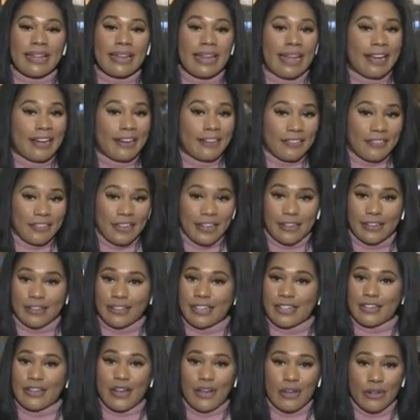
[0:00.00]
airfare
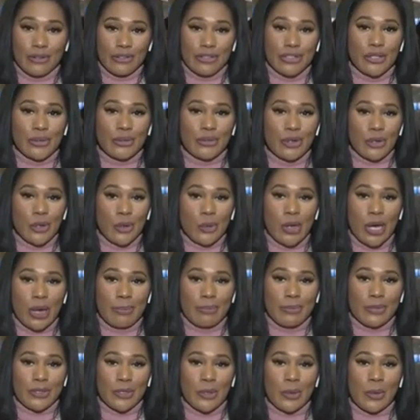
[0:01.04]
can also go
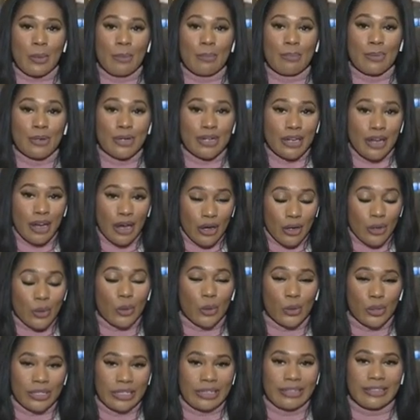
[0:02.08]
up, so book
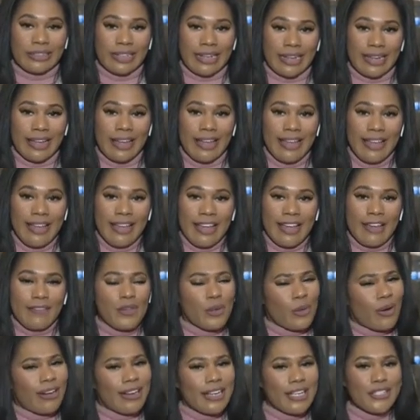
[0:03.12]
accordingly. If
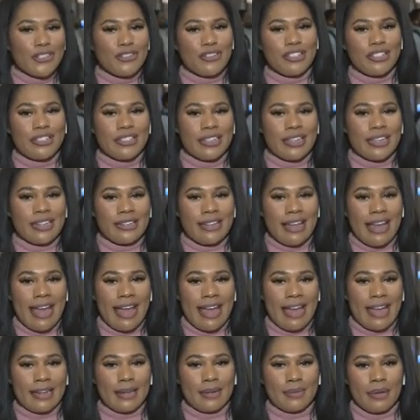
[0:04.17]
you are interested
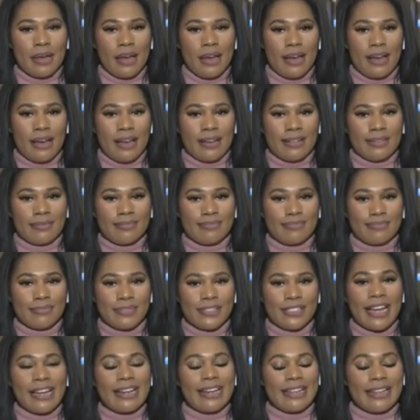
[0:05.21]
in uh,
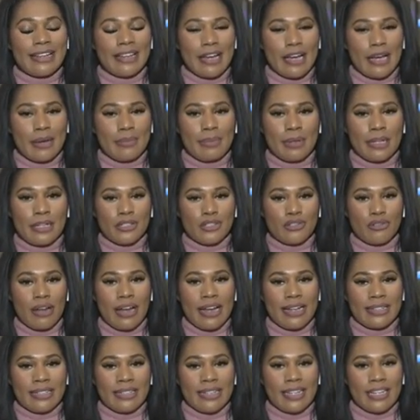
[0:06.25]
signing up and
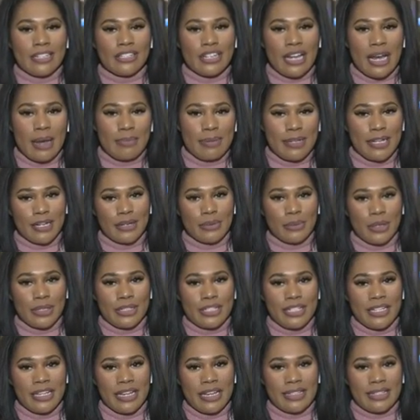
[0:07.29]
trying to get a job here with
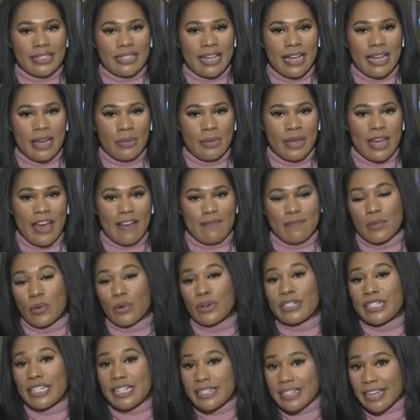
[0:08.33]
TSA, we have
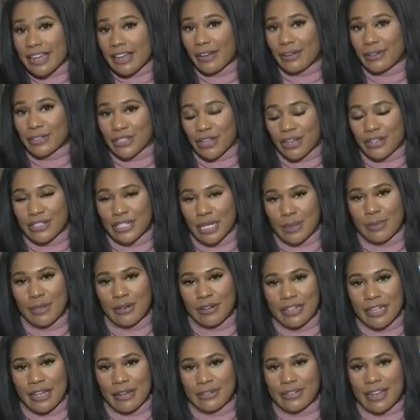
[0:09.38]
more details on
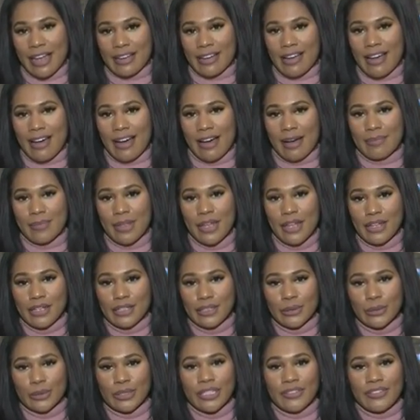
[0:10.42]
WRAL.com.
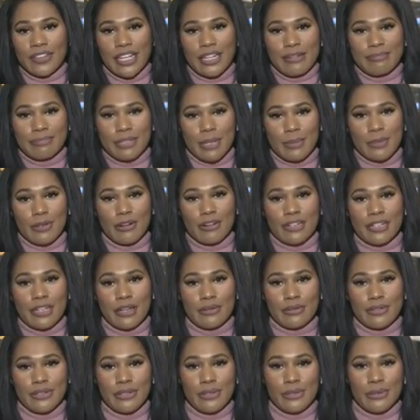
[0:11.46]
Laura Levine,
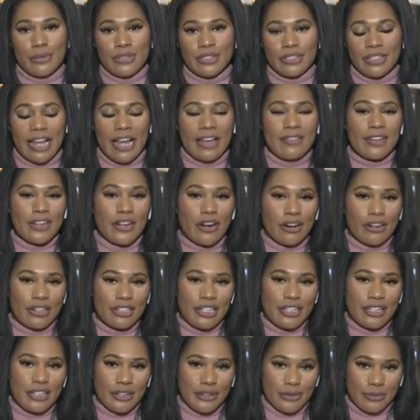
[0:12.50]
WREL News, live at
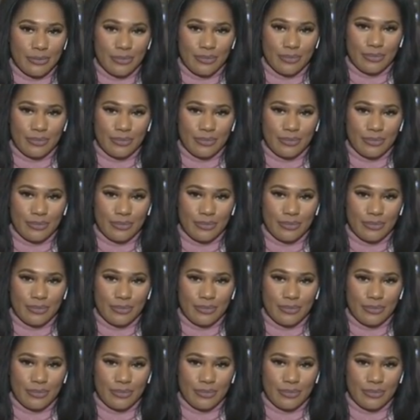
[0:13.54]
RDU.